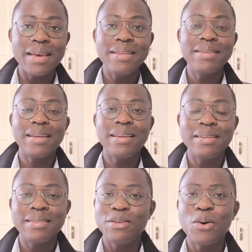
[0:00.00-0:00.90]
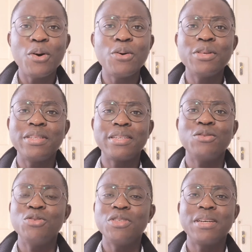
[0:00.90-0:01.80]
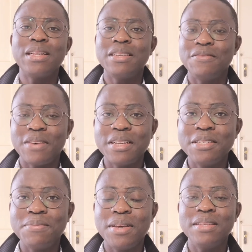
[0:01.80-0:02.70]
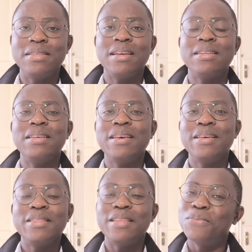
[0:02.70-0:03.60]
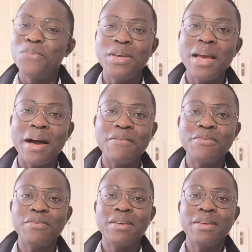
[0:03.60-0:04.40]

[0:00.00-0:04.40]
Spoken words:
internet, and all the technological advancements that we have.